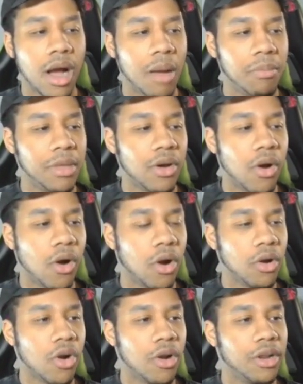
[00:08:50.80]
they are
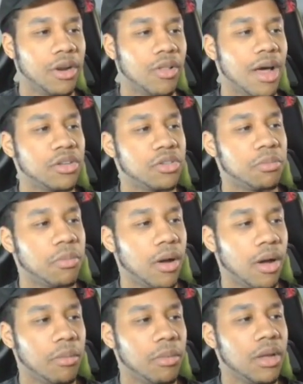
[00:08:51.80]
garnering a lot
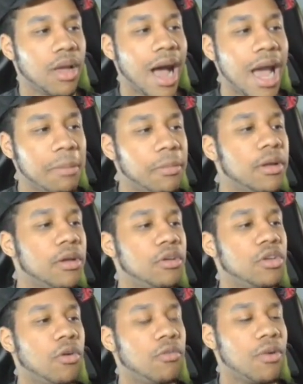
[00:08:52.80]
of hype,
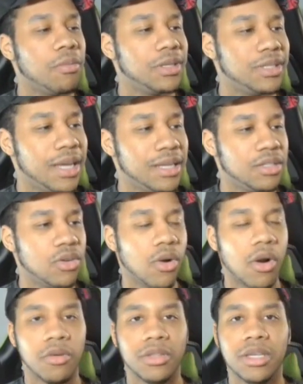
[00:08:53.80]
you know, from the tins. There
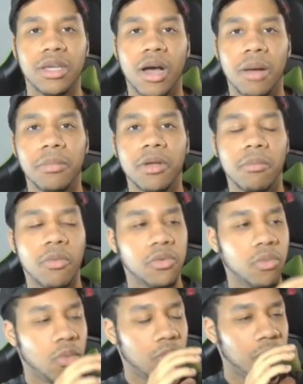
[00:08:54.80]
are the
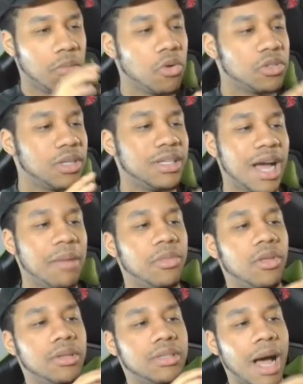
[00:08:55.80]
most of the time
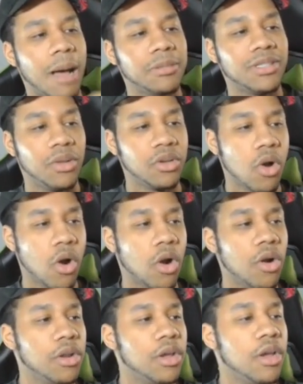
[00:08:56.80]
the top selling
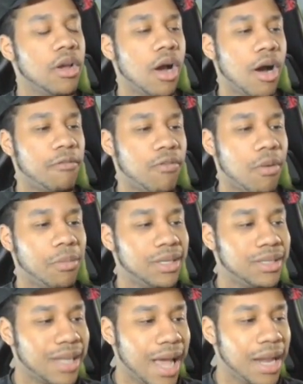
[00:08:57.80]
card from the
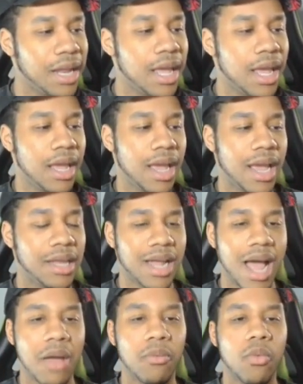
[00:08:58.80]
set, and
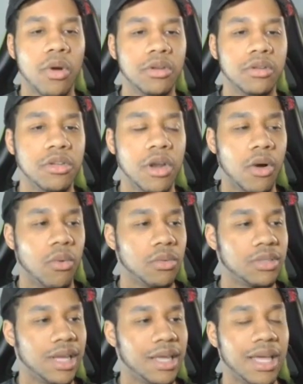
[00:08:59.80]
I would, know,
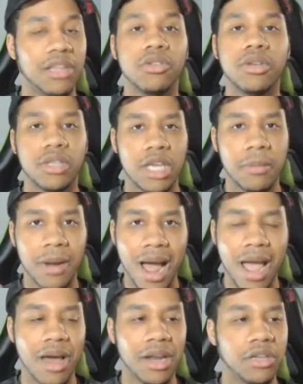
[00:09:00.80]
say that keep an
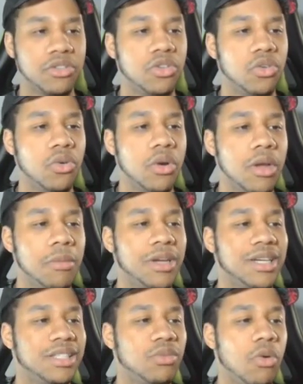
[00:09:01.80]
eye on it too,
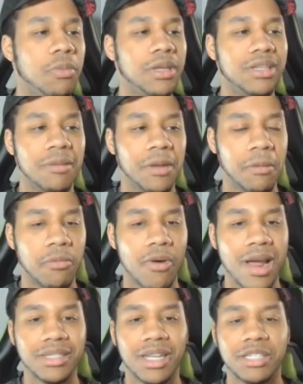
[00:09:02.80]
because it will be dipping in
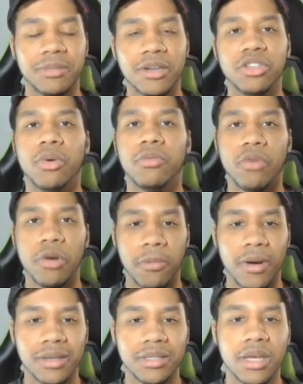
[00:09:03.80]
price, especially with
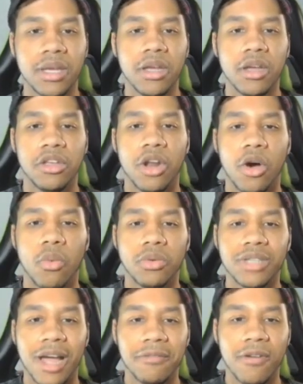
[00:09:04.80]
reprints. You know,
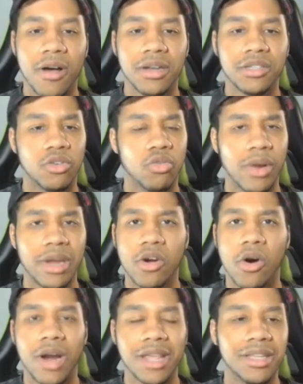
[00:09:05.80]
Typhon is a great
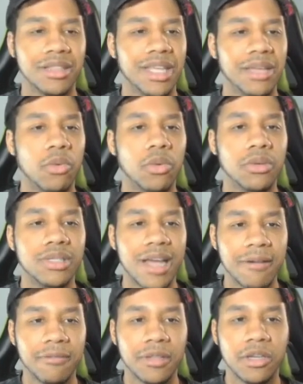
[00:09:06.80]
card. I think they will
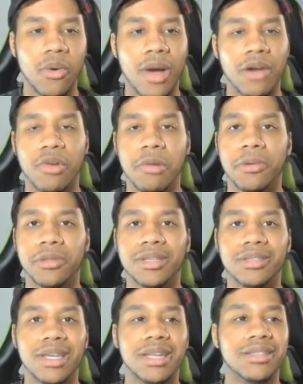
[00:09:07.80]
definitely go ahead and reprint
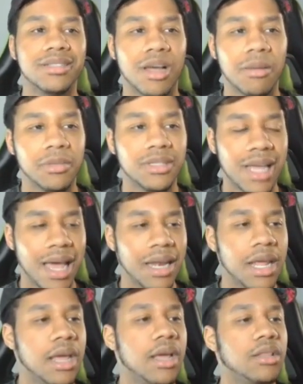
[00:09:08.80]
this in some set
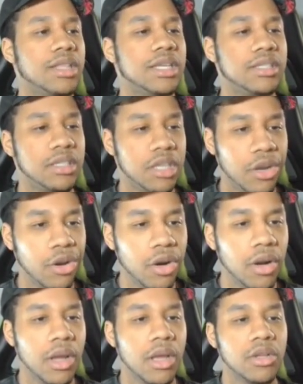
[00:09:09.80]
this
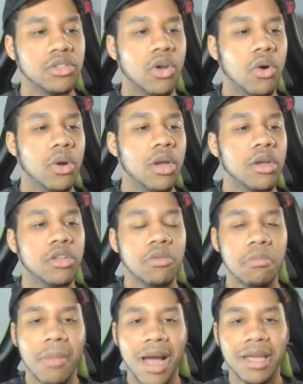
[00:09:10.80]
year, so you
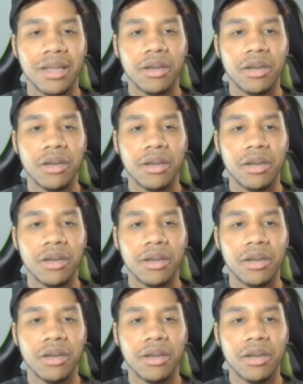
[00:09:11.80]
might